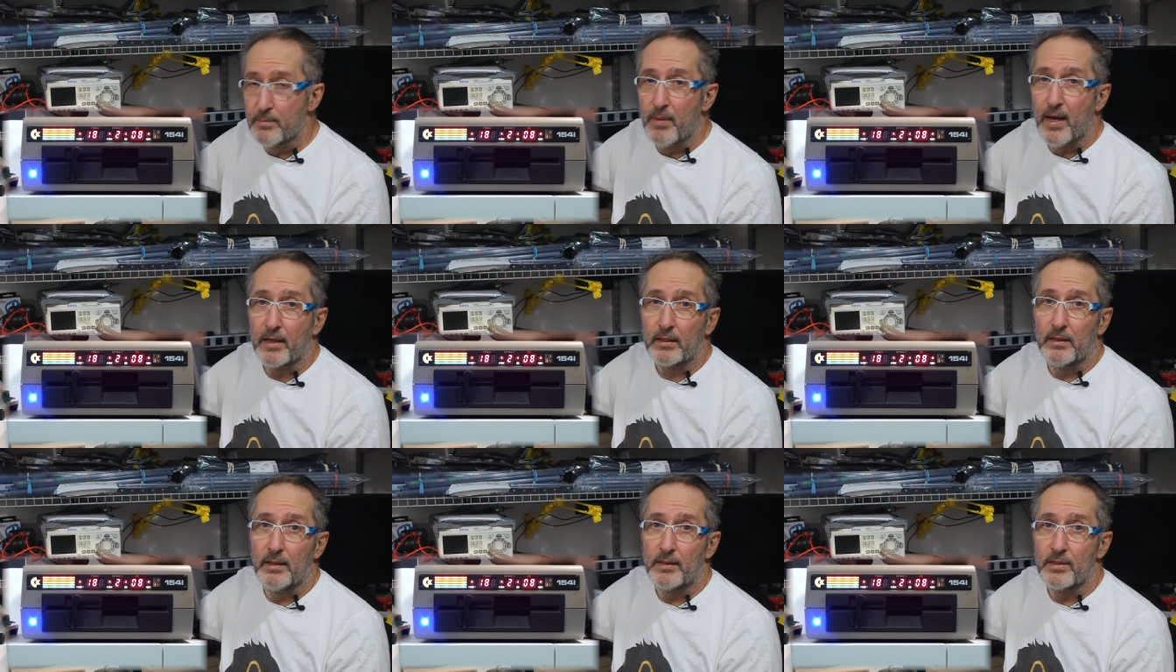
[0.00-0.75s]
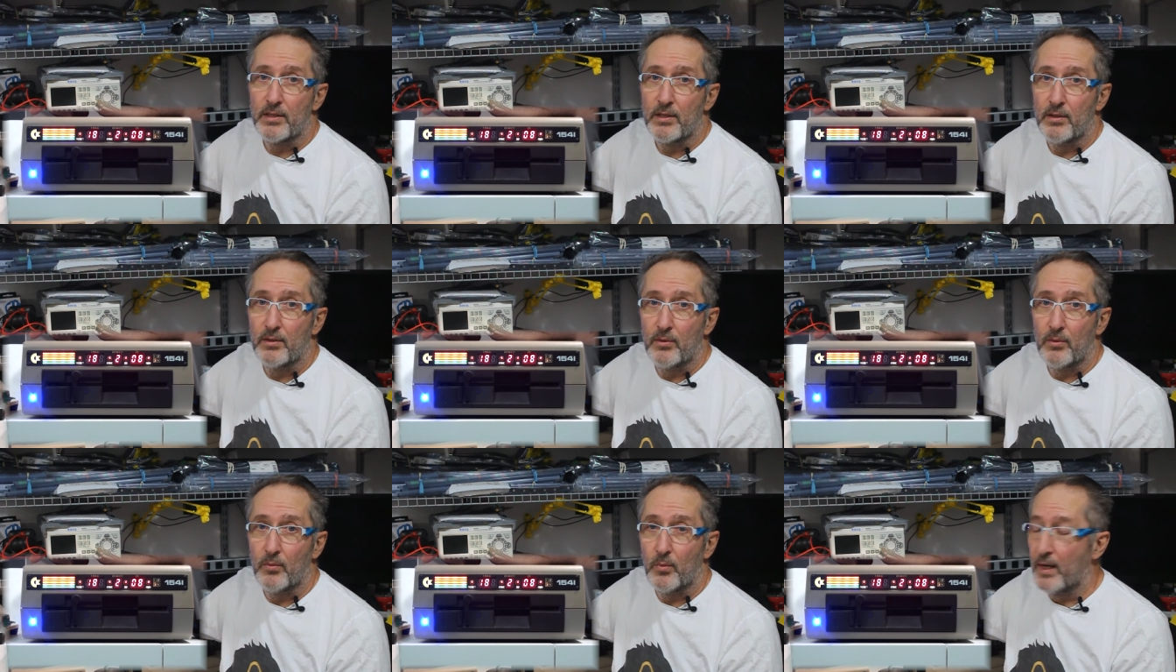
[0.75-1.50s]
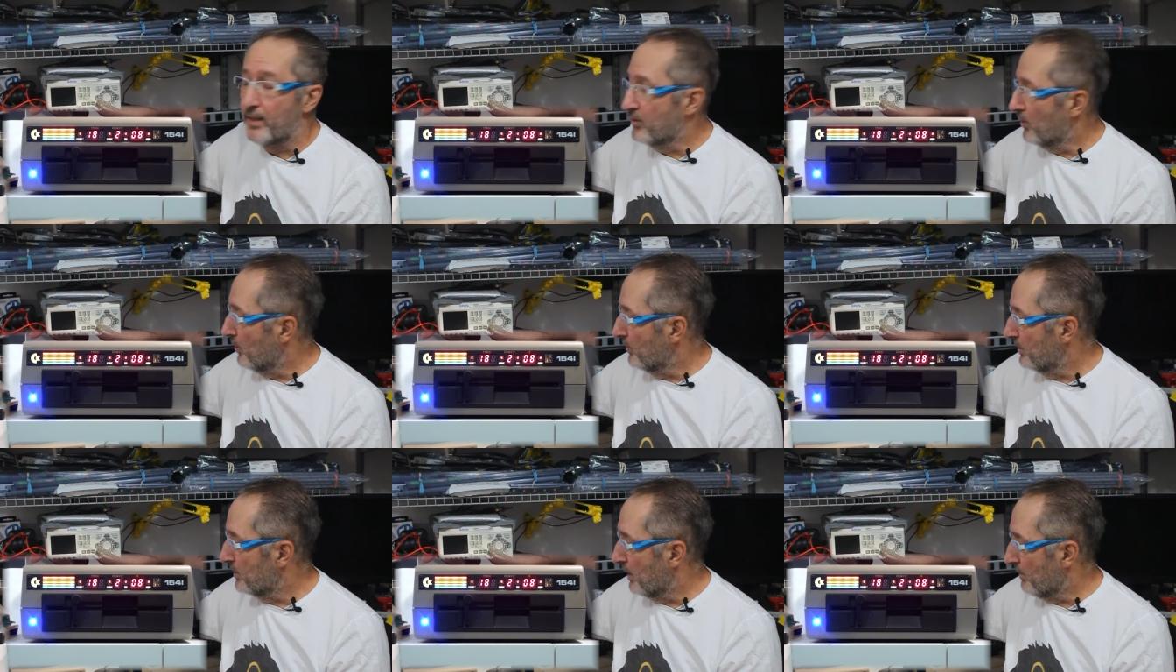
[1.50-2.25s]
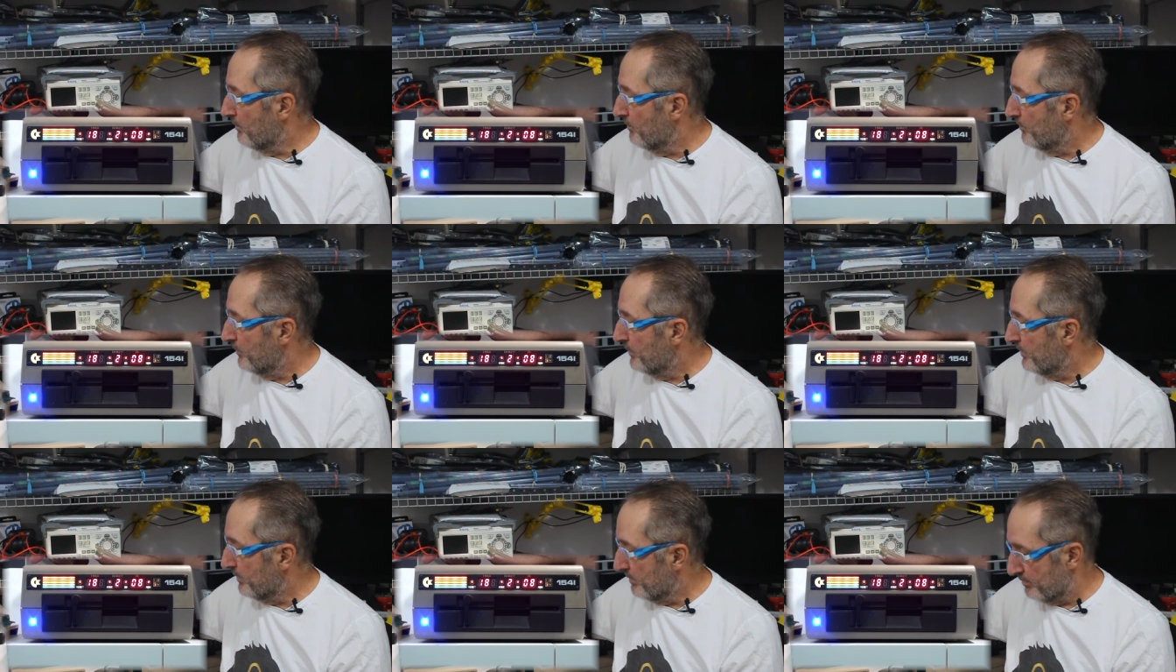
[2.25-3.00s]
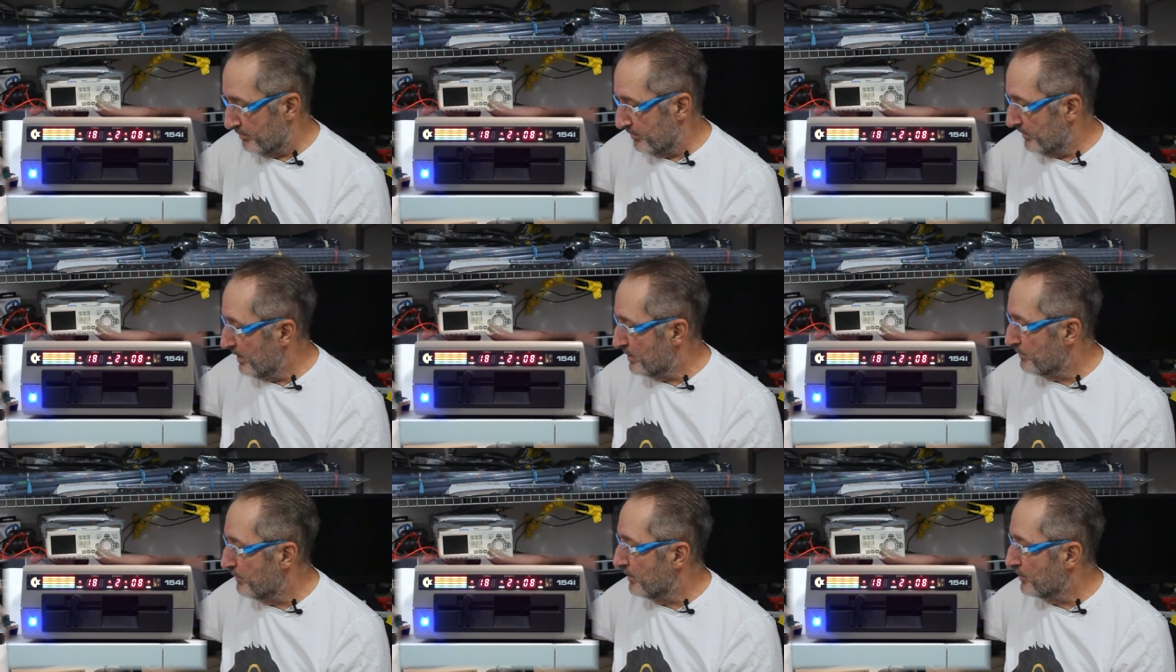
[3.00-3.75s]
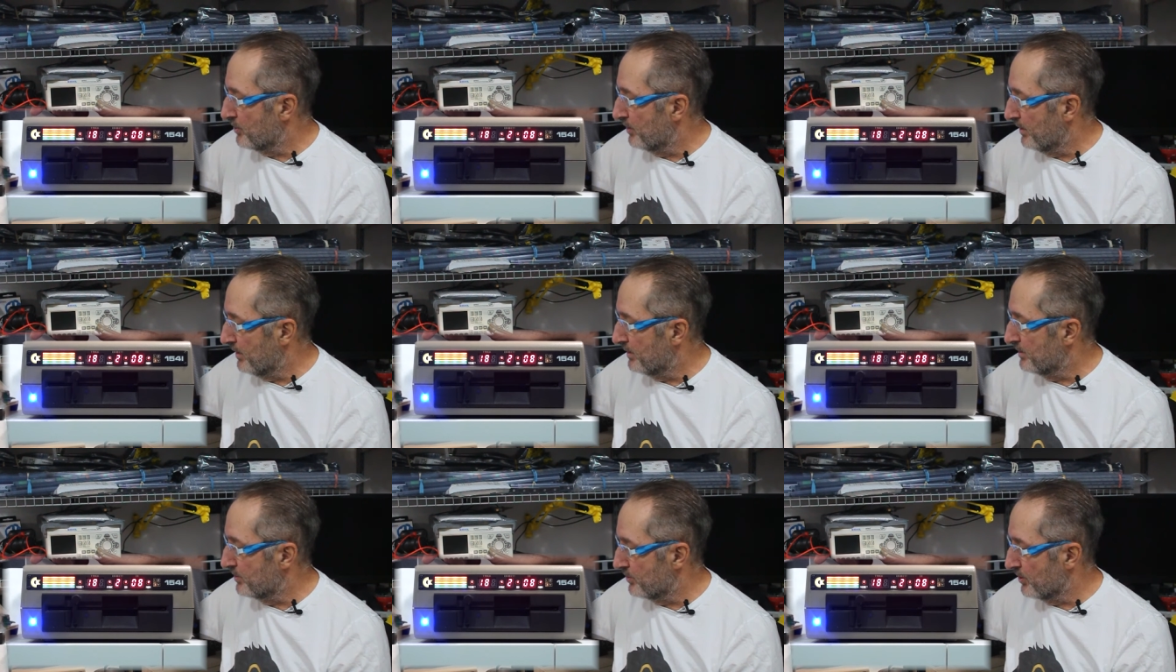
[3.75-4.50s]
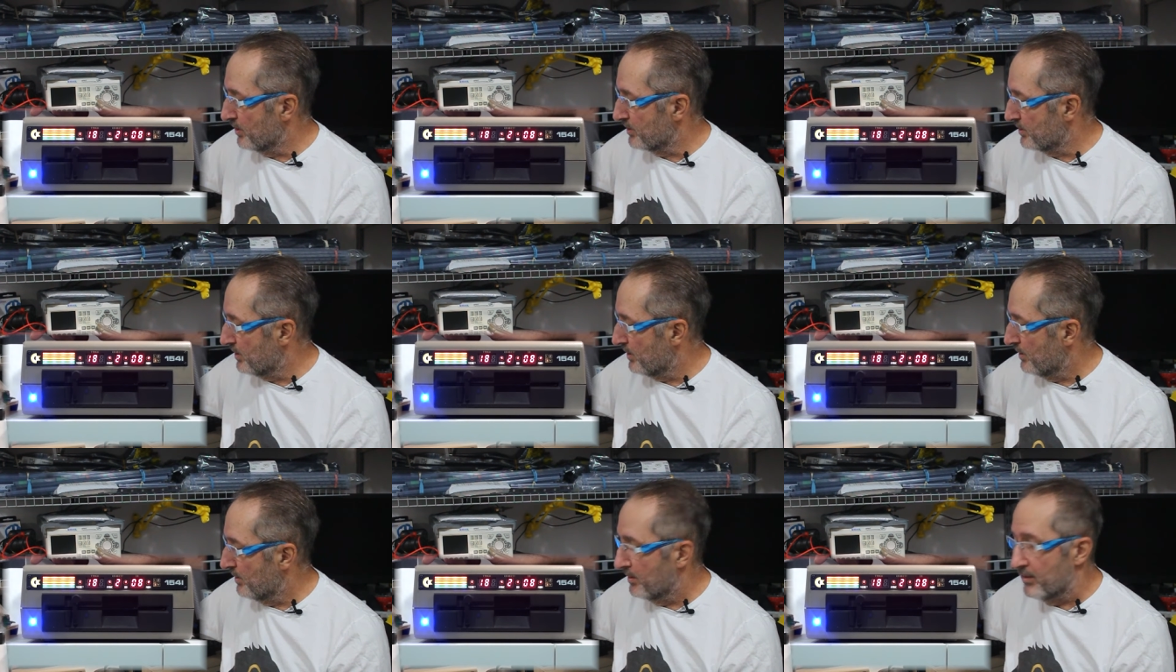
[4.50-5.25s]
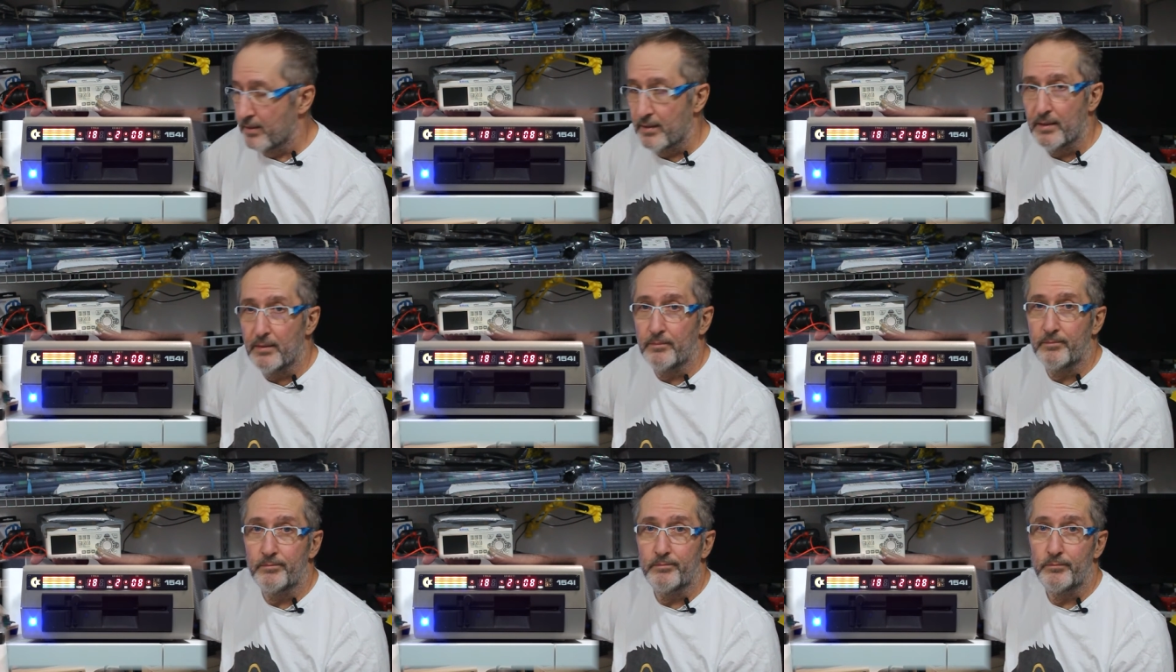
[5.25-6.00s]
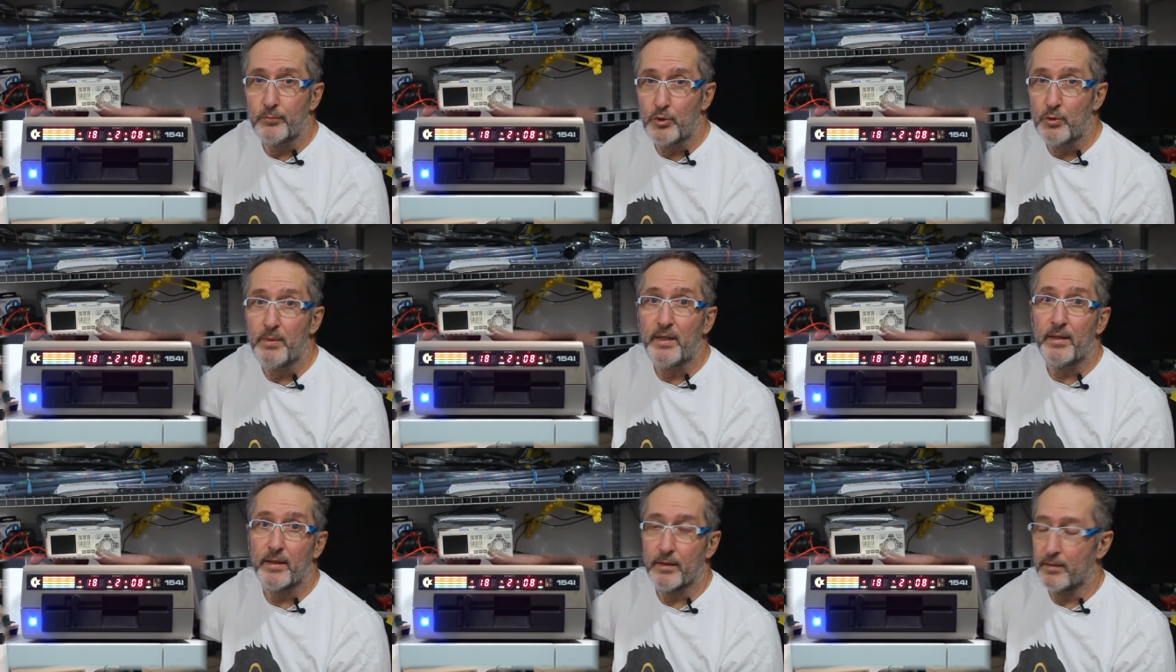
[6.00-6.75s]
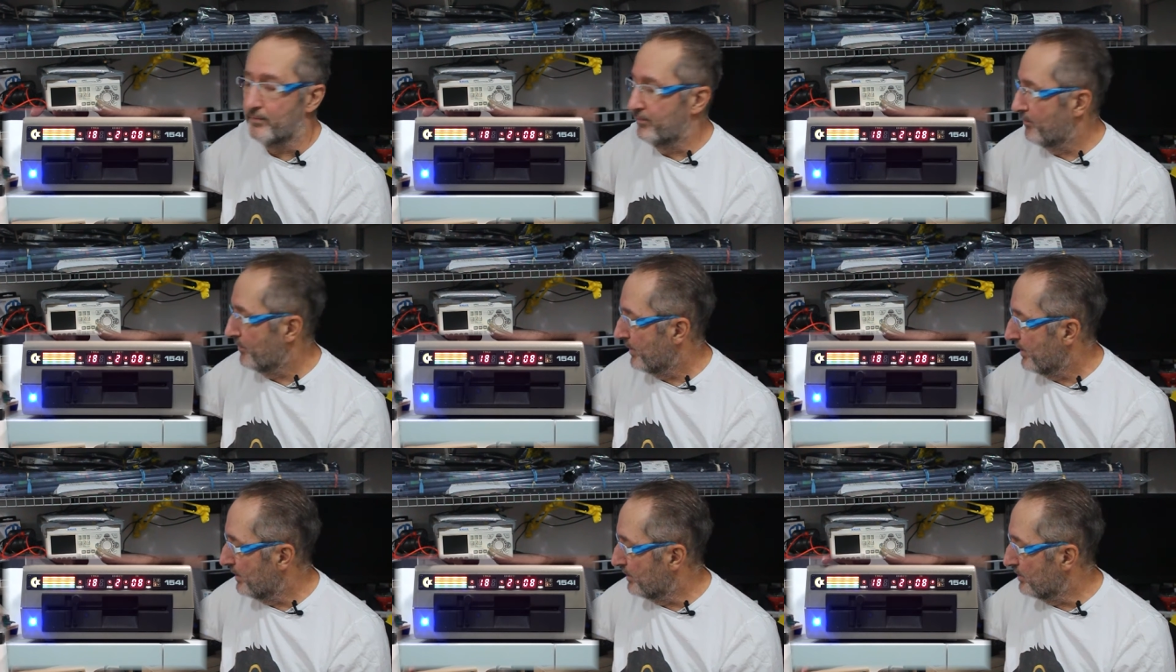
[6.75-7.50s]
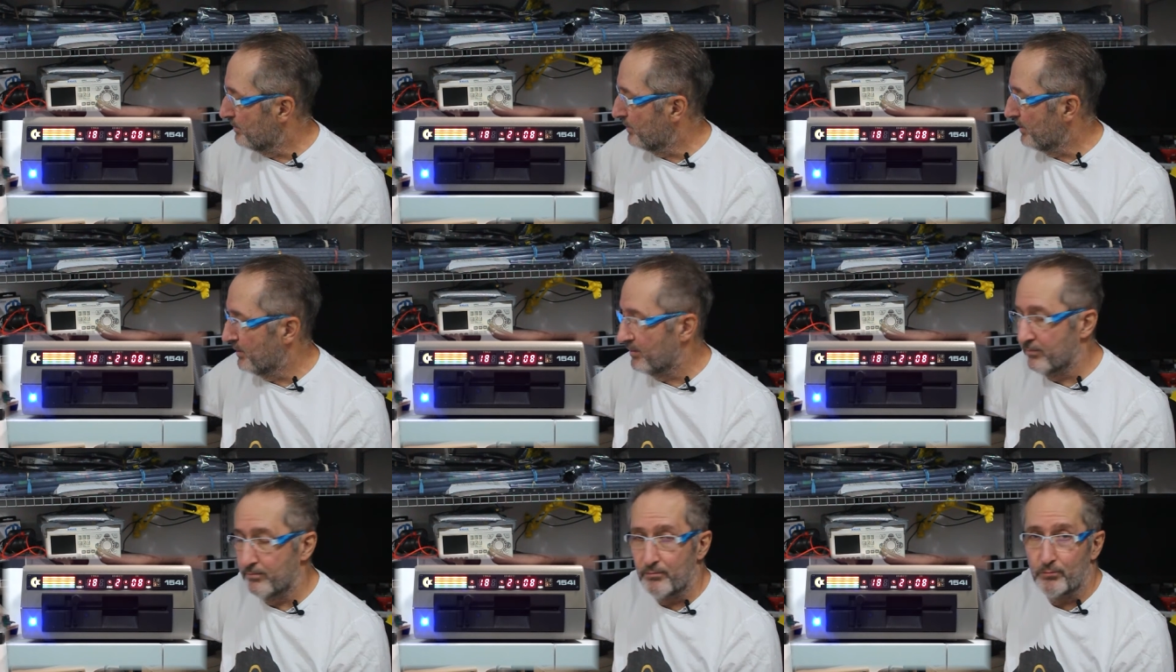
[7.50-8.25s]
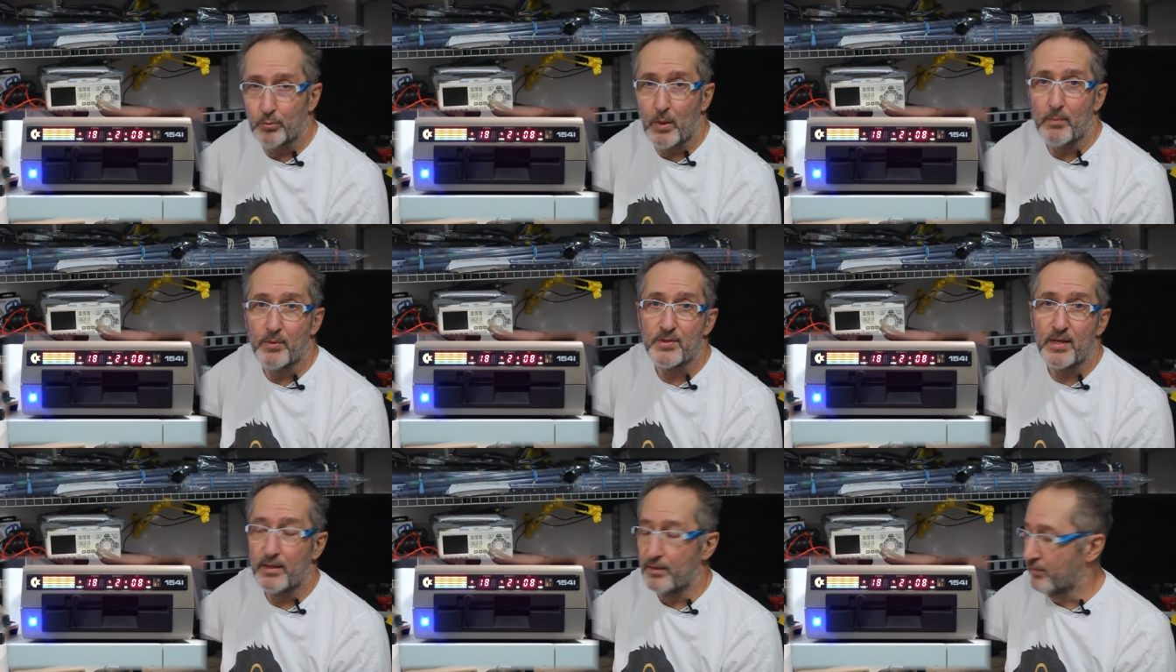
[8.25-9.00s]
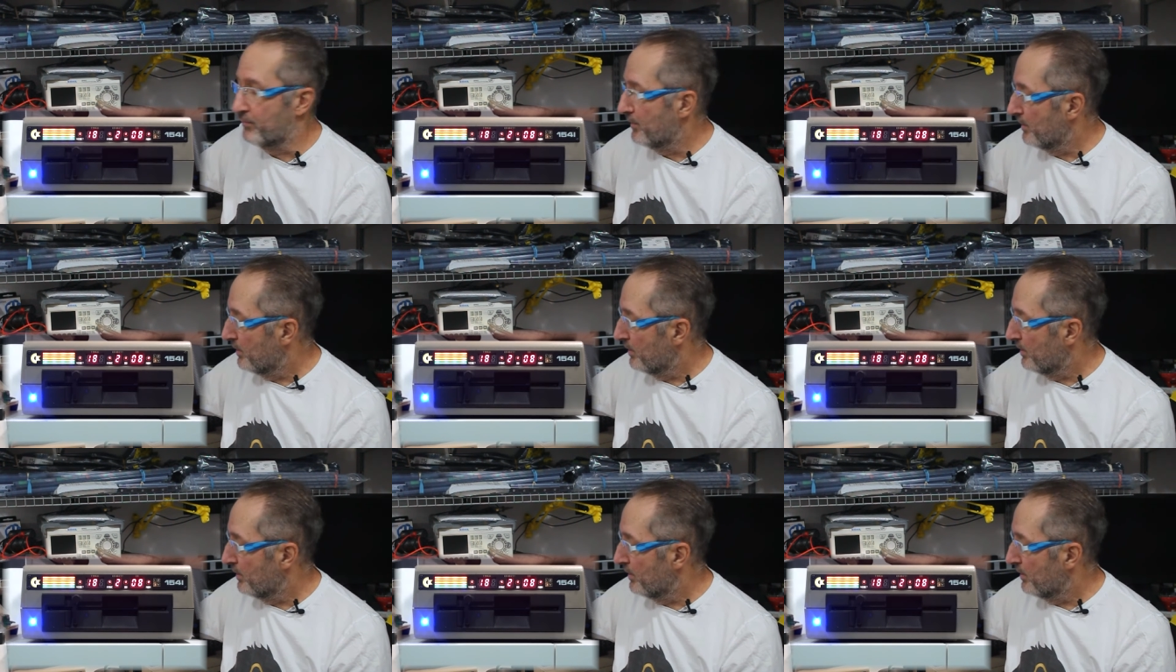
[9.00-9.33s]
backlit white all the time. Its function is just to be there and to be representative.